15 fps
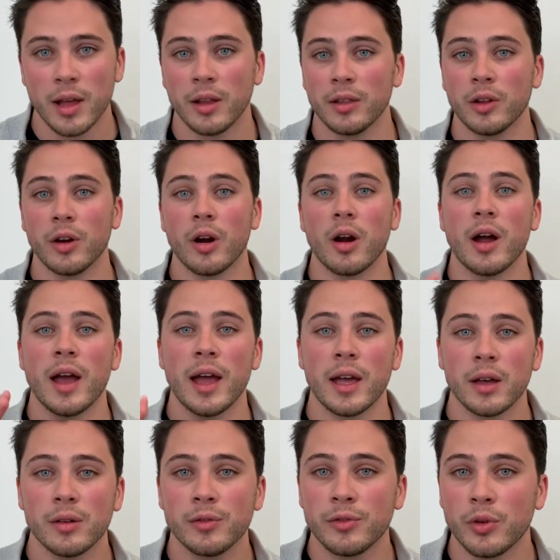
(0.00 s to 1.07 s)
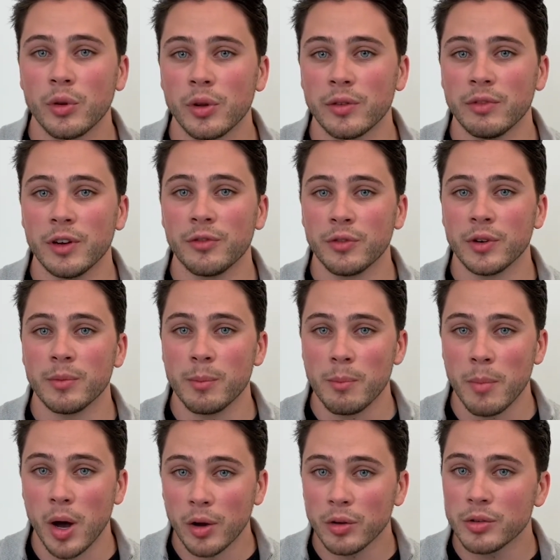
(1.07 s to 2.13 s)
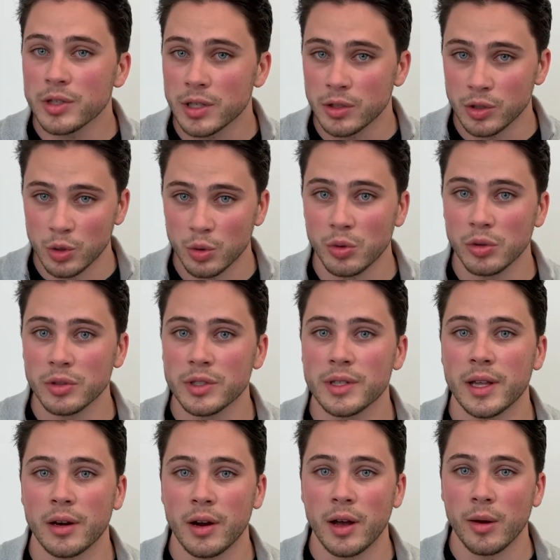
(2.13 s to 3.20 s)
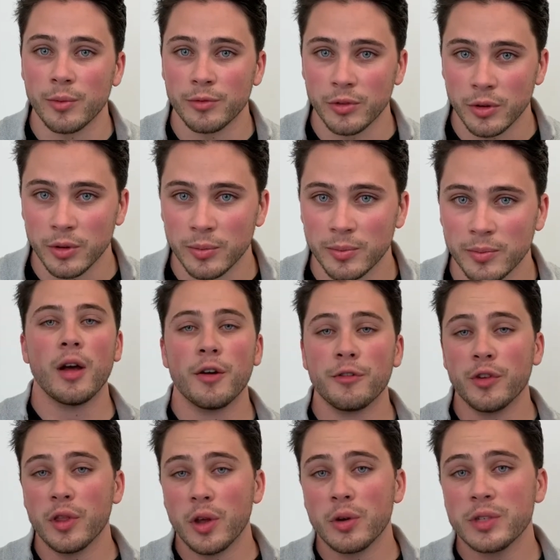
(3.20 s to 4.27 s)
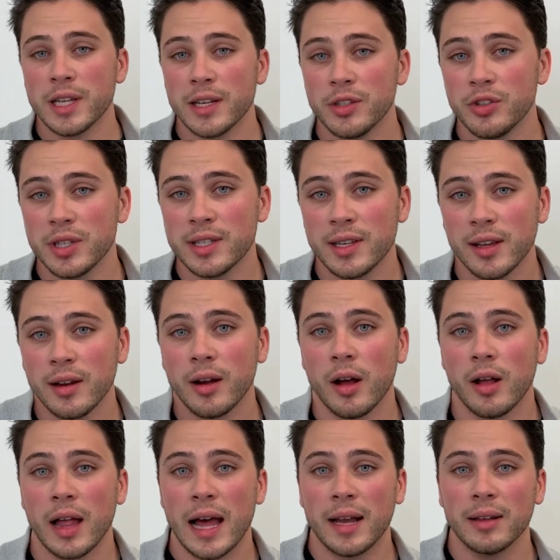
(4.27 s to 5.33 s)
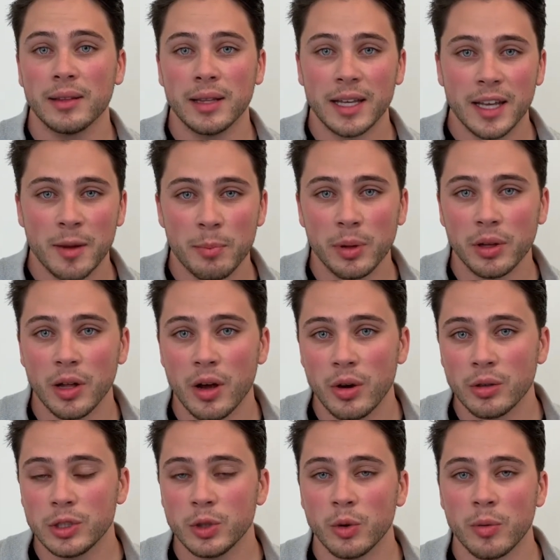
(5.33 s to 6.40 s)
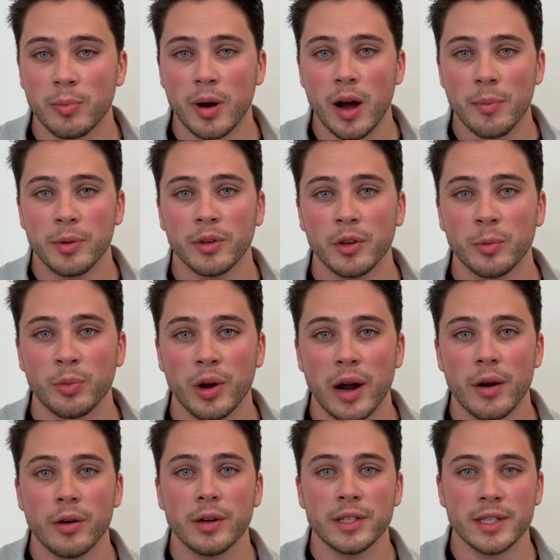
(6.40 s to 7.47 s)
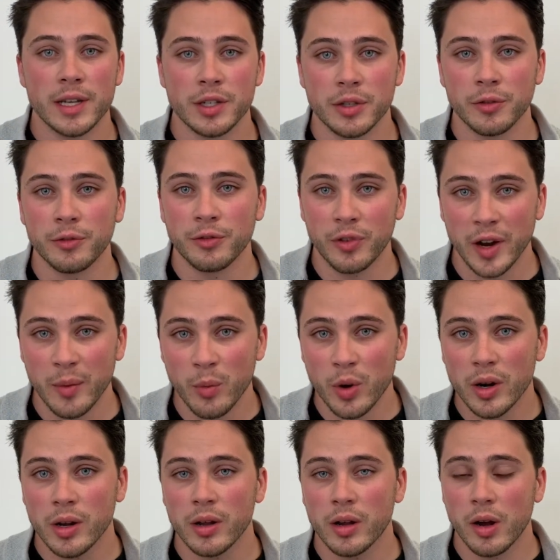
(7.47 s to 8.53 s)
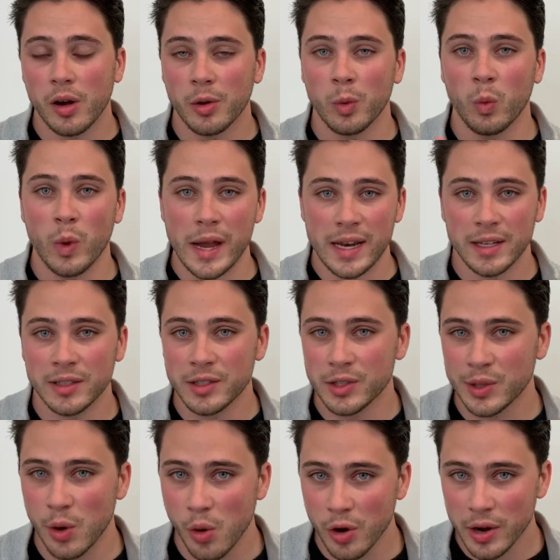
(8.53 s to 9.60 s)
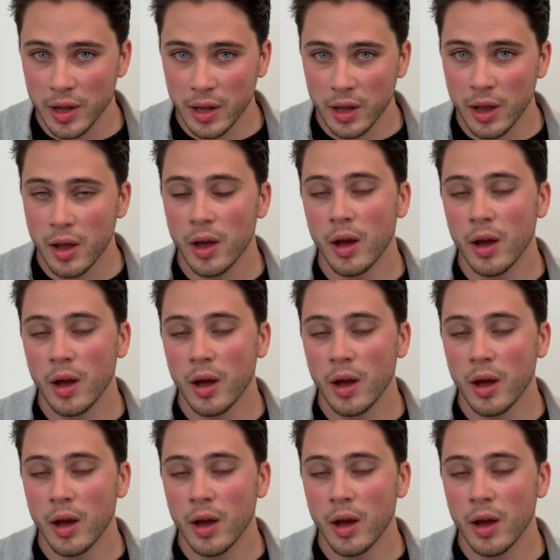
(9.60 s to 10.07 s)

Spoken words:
there are a handful of different models and tools that are helpful. For those interested, I'll add a link below to a popular prioritization framework called weighted scoring.